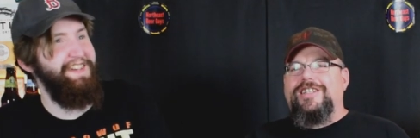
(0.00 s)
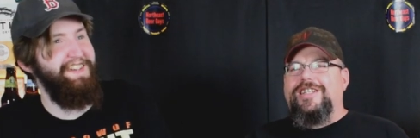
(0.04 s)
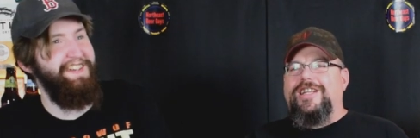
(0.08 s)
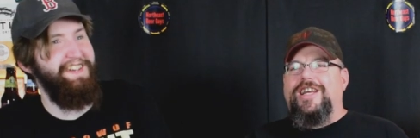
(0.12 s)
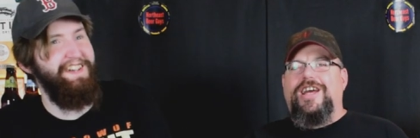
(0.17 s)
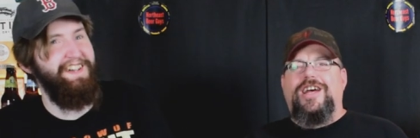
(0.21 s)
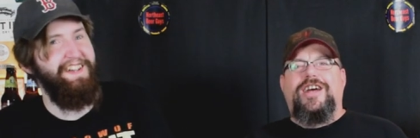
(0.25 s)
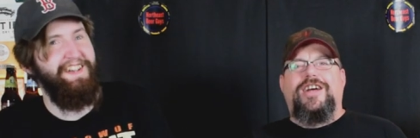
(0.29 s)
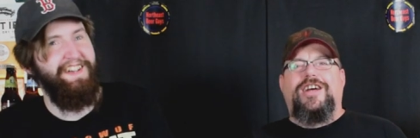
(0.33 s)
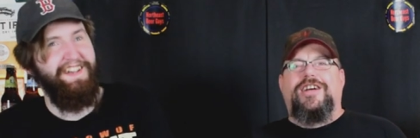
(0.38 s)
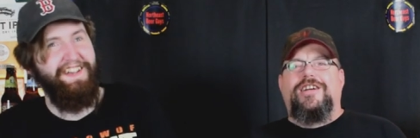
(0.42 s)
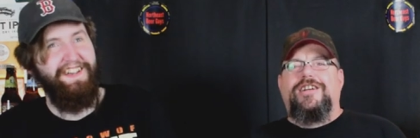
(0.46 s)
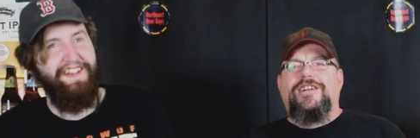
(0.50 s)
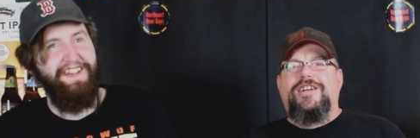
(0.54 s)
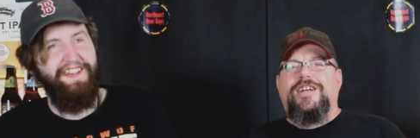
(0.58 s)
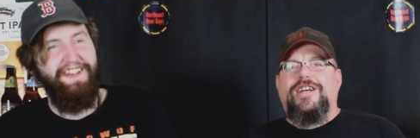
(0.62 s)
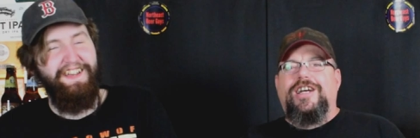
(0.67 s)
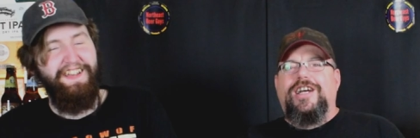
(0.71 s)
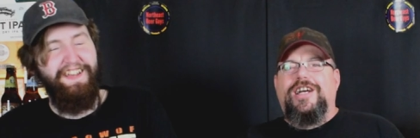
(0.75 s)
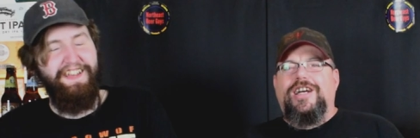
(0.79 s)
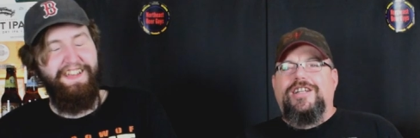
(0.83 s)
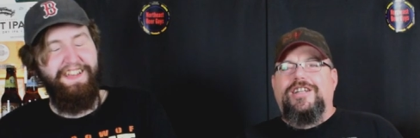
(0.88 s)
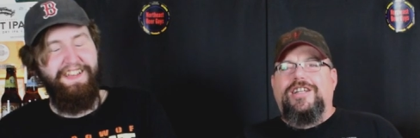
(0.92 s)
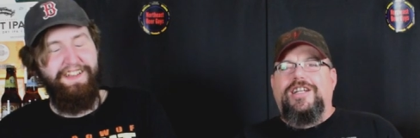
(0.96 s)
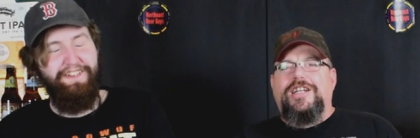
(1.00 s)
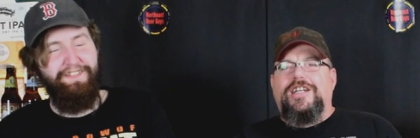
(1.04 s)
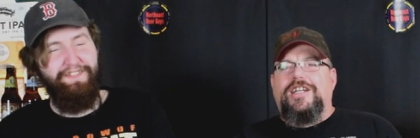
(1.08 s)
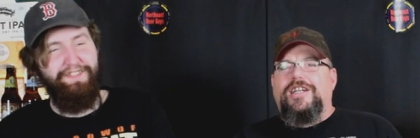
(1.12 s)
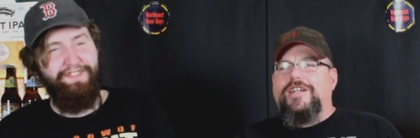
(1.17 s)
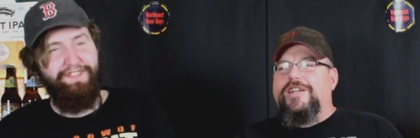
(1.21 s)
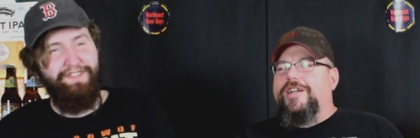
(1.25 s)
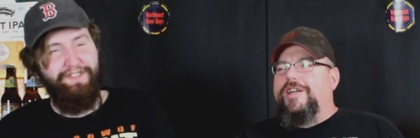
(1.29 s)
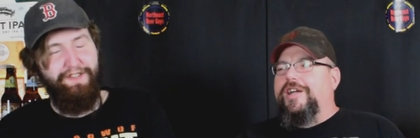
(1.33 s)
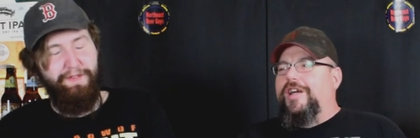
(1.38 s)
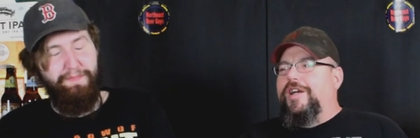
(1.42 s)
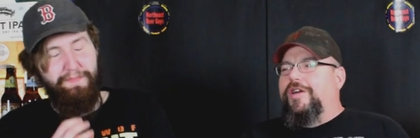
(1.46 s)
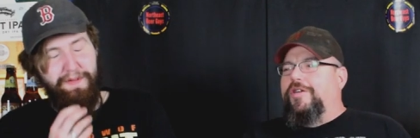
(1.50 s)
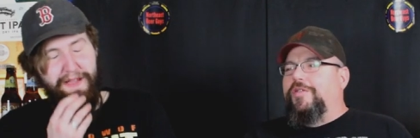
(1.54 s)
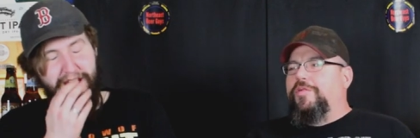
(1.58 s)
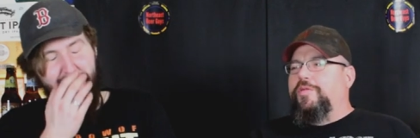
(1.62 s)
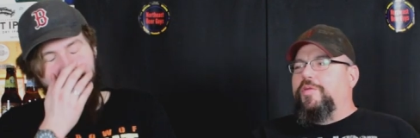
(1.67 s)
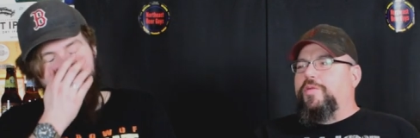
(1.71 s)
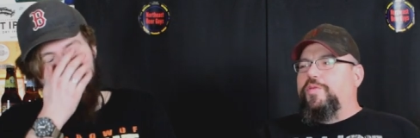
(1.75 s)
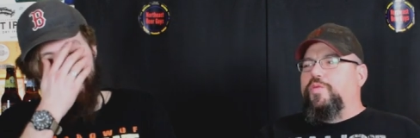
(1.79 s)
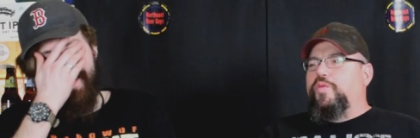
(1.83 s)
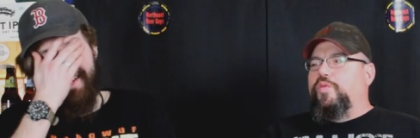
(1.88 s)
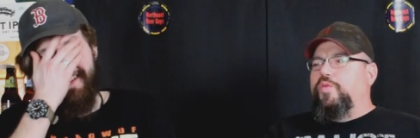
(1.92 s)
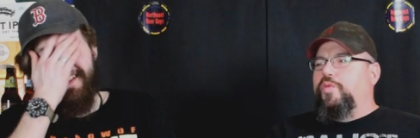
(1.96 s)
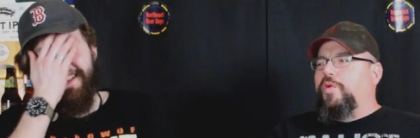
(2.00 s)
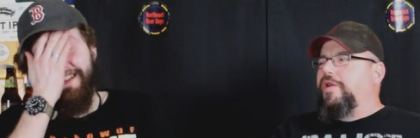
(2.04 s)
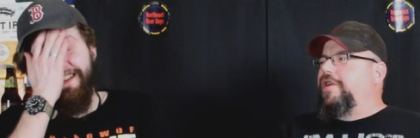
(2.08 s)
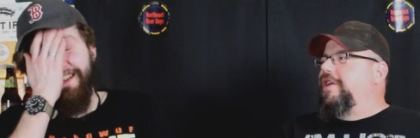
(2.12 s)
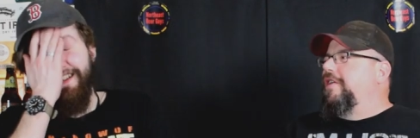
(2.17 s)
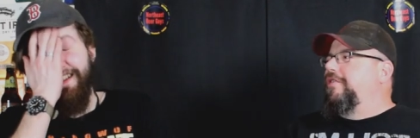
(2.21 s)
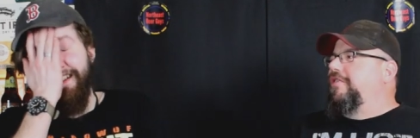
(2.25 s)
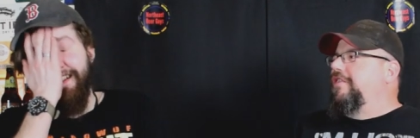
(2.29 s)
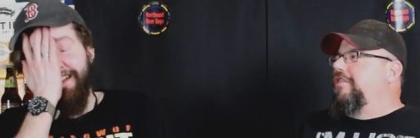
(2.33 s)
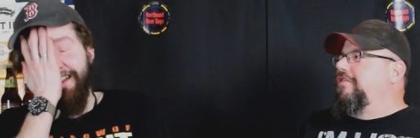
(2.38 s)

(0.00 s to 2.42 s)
Speaker 1: yeah, like, it was so bad. We'll give it a